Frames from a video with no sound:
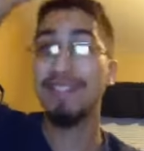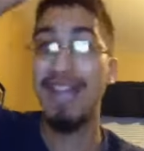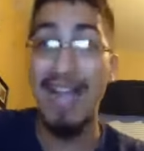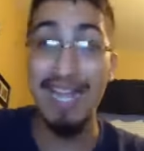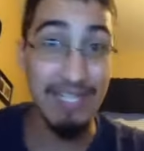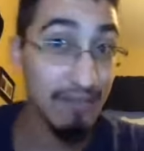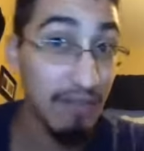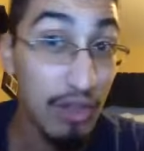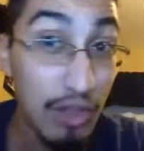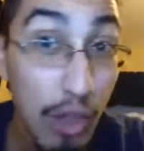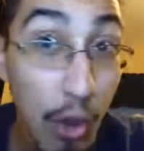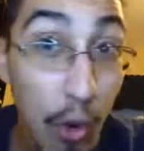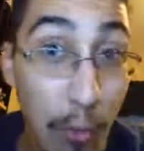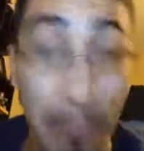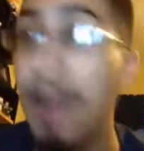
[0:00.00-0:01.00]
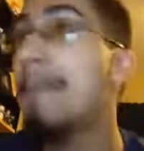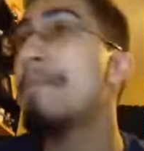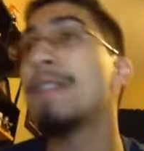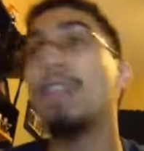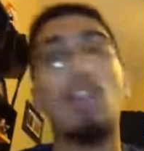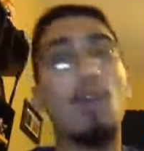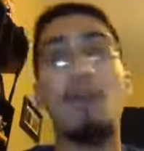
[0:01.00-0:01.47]
sides of the globe.
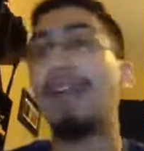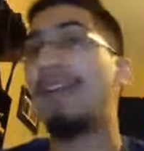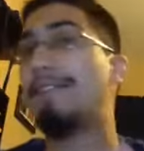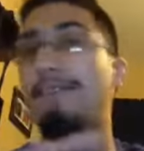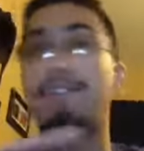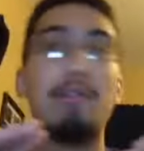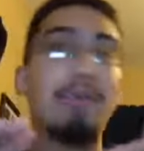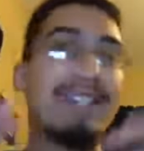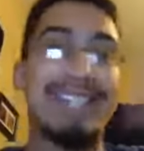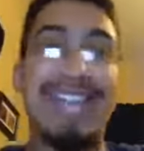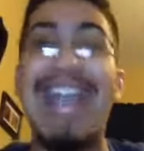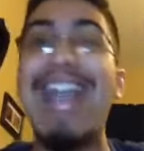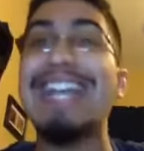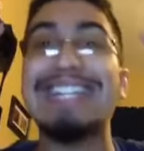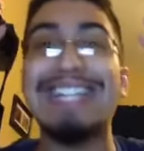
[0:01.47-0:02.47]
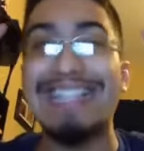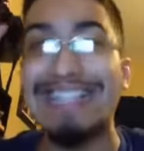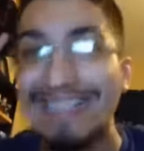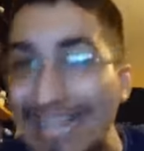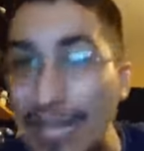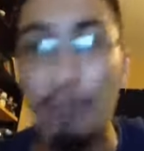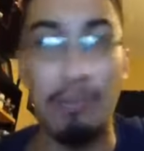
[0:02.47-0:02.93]
Her influence is
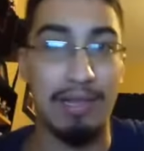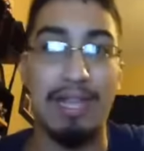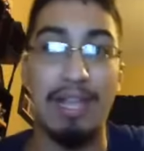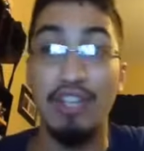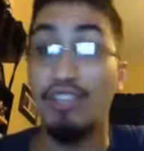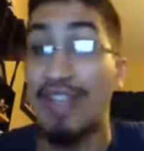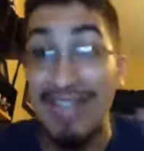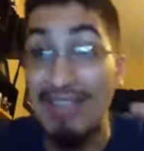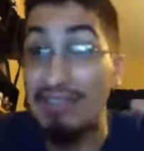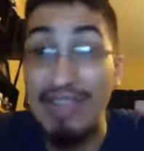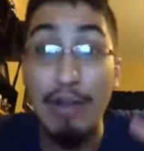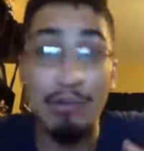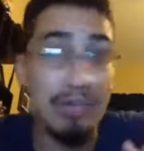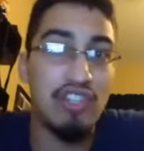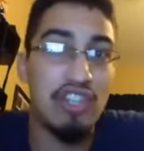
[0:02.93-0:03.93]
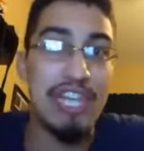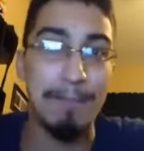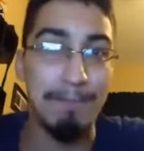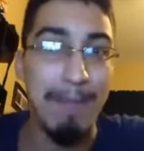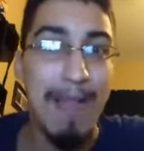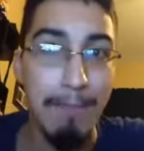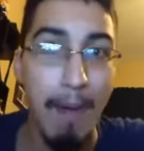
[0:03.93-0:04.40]
literally she
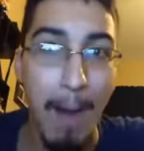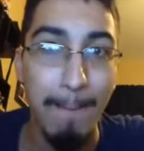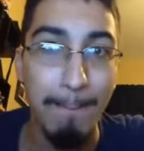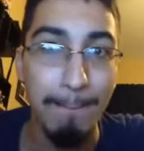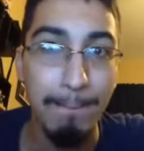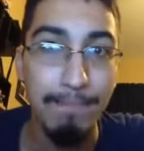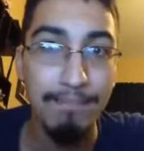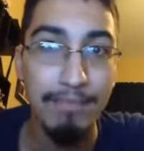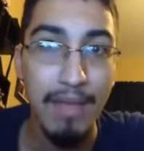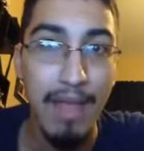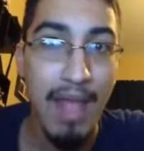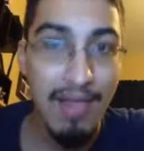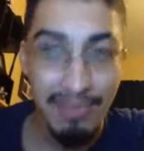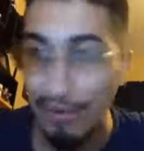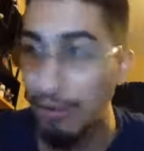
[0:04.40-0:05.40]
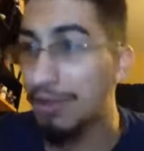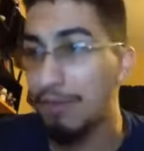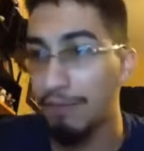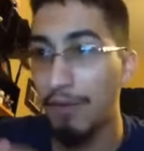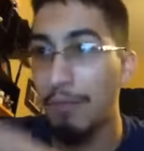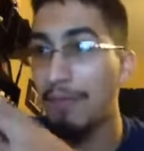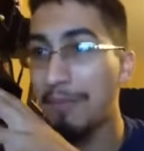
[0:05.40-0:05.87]
is Big Mom.
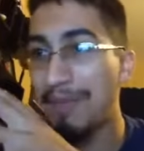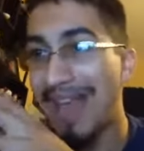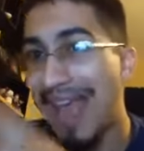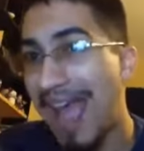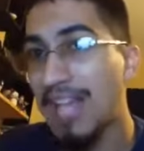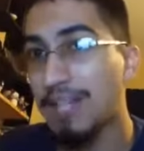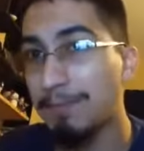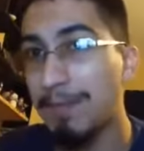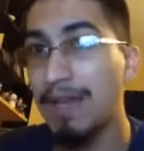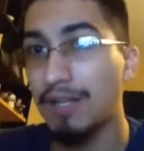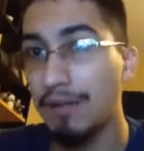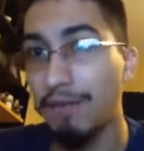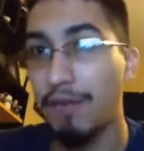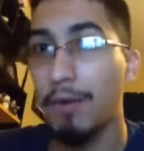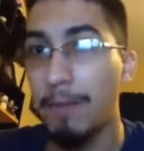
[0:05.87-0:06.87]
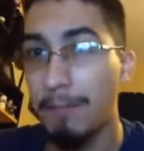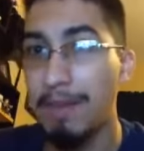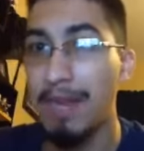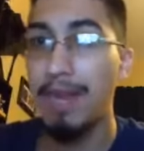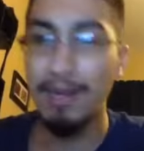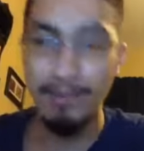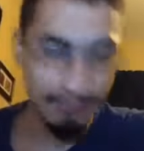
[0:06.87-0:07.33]
Literally from an aspect of her
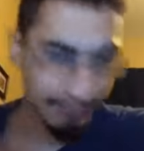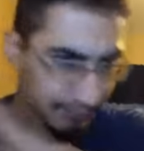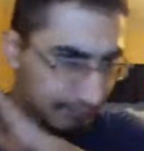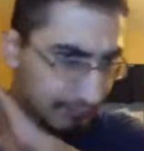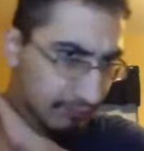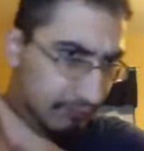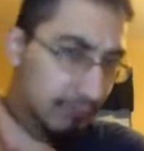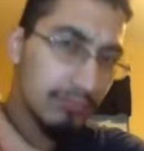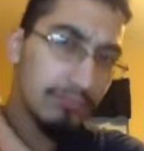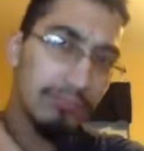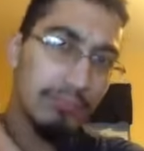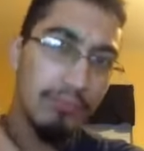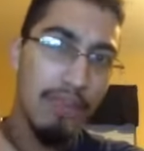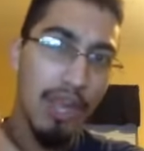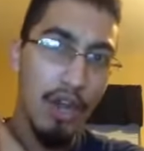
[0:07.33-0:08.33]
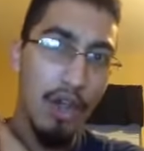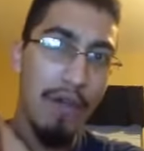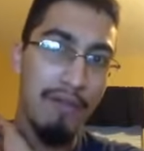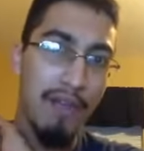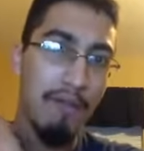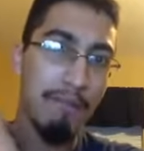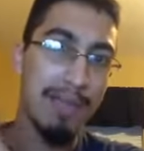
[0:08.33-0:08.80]
being, you
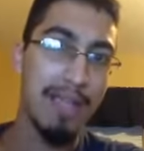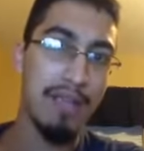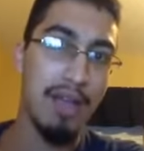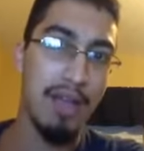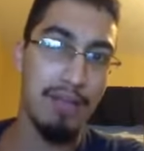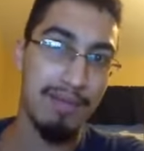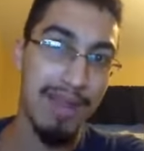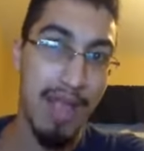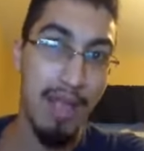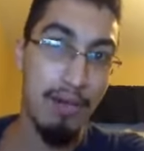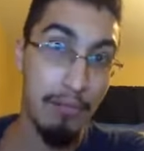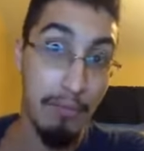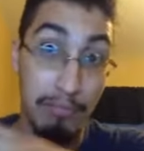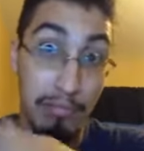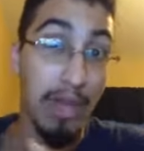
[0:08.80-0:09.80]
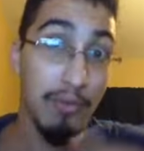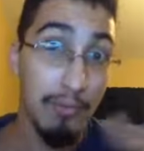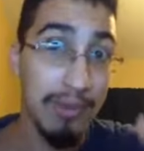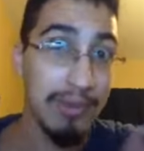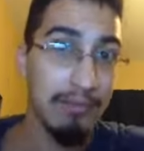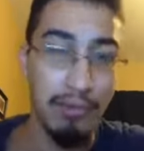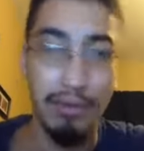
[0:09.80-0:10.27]
know, of being now not
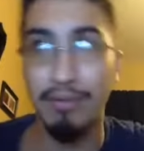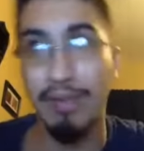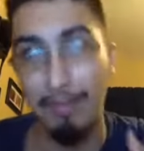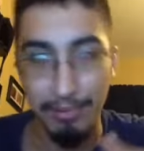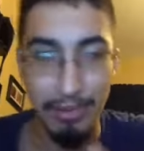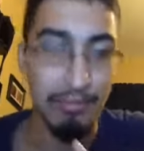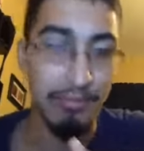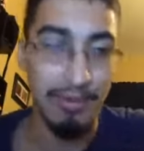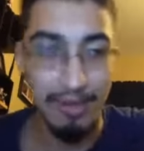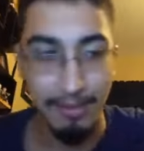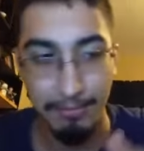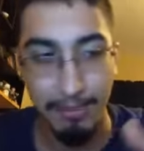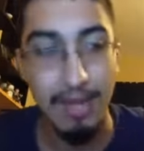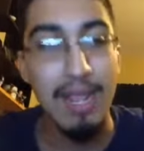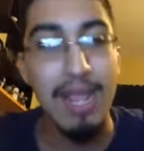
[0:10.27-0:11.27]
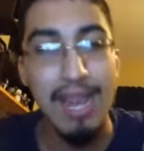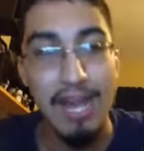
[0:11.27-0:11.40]
blood related, but,